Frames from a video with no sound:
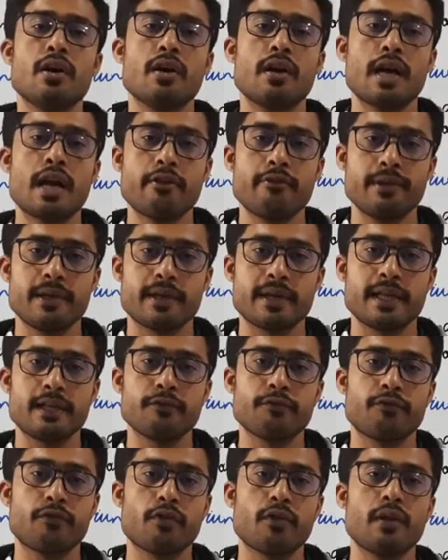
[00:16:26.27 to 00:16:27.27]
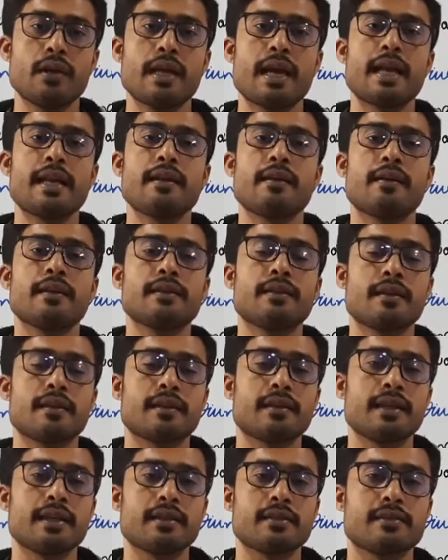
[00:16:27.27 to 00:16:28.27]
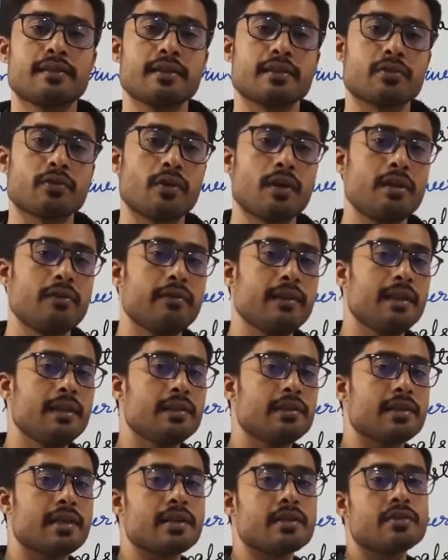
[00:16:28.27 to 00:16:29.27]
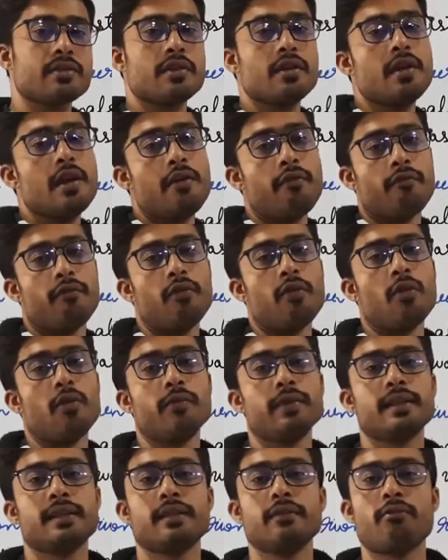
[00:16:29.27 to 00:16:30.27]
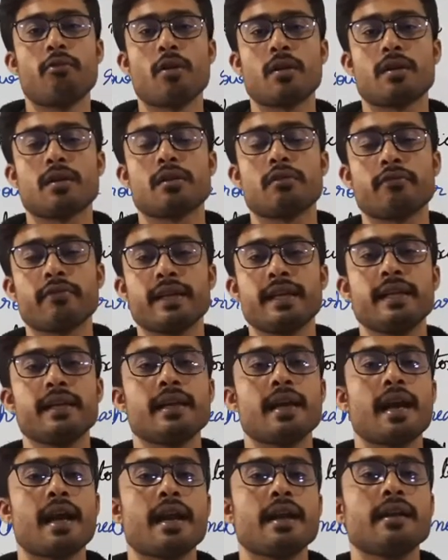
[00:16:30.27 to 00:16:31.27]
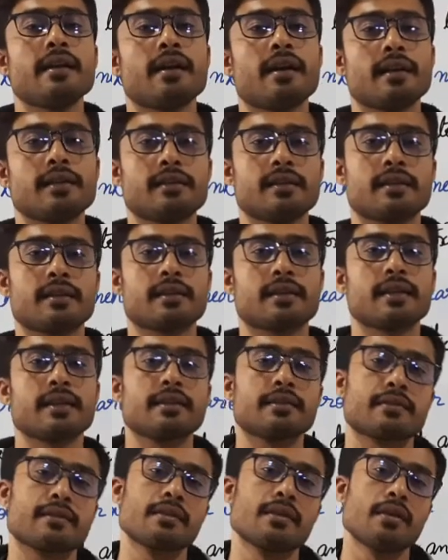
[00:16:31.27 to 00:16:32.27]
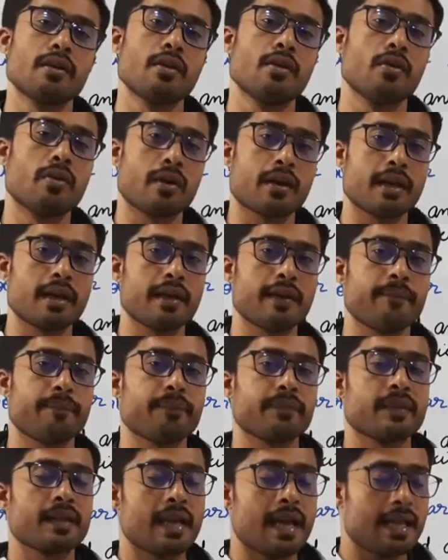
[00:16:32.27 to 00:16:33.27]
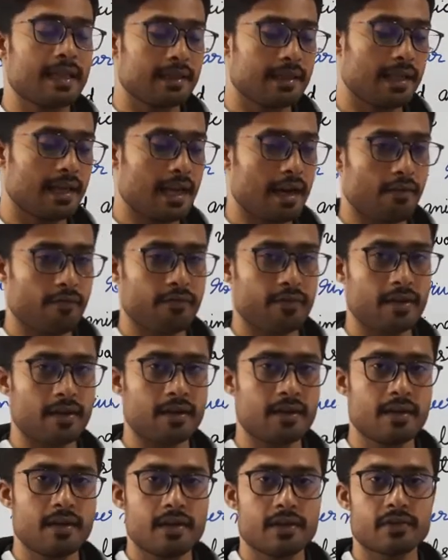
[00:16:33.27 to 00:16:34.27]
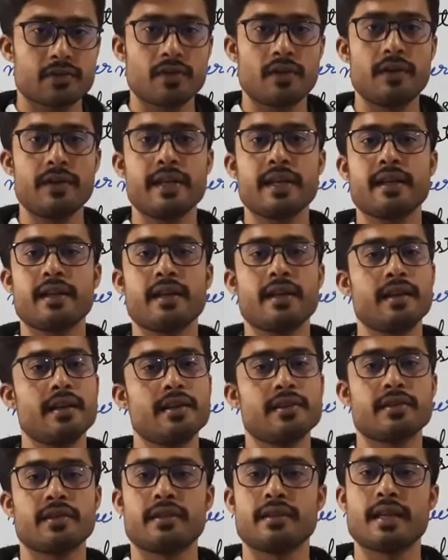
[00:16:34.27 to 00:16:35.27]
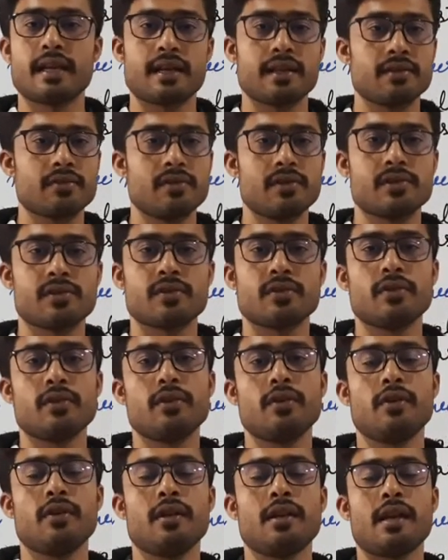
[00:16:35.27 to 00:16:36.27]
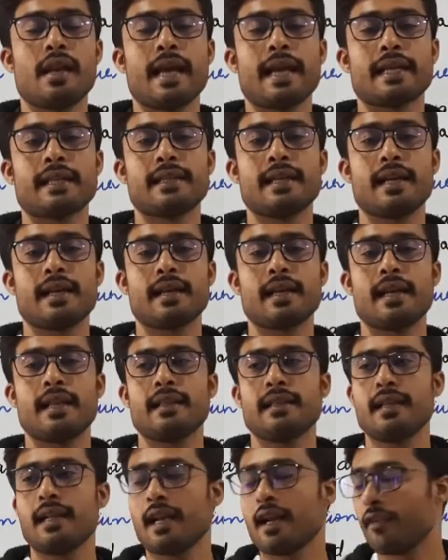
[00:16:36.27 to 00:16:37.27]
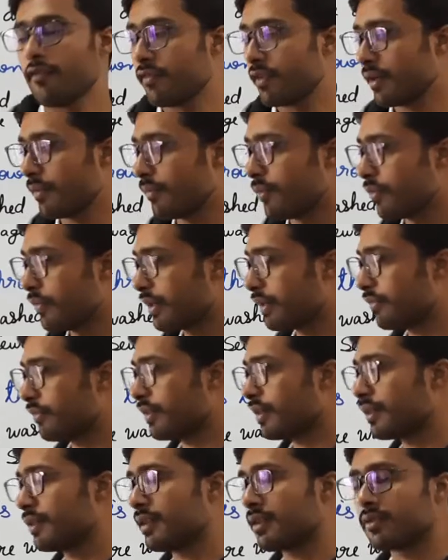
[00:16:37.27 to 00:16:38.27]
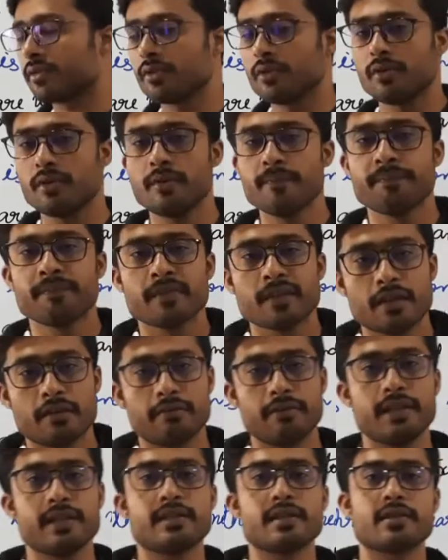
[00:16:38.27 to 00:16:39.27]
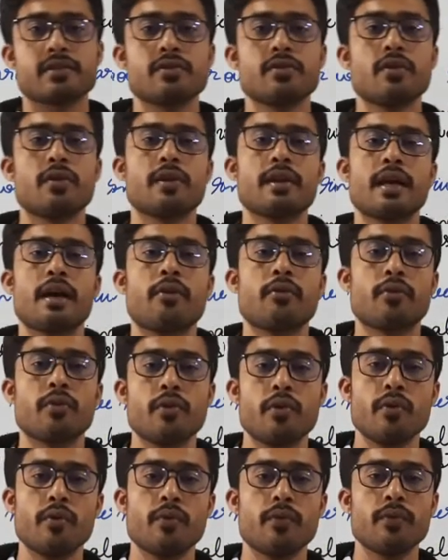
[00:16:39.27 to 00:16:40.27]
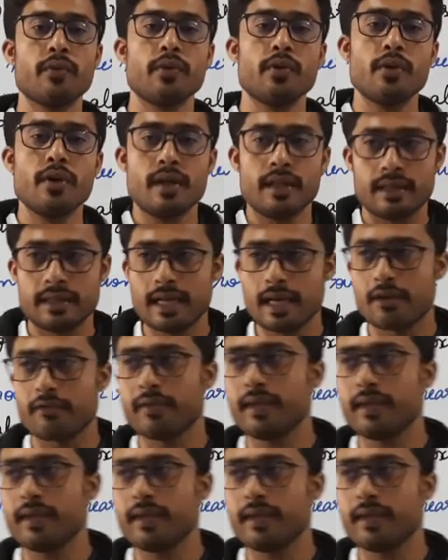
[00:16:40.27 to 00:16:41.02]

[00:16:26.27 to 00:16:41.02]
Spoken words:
heavy rainfall and other things. The soil will just flow with the water, wind and other things. Okay, and then after soil degradation, that is also like that. And then after moving further, so we just don't have to do that,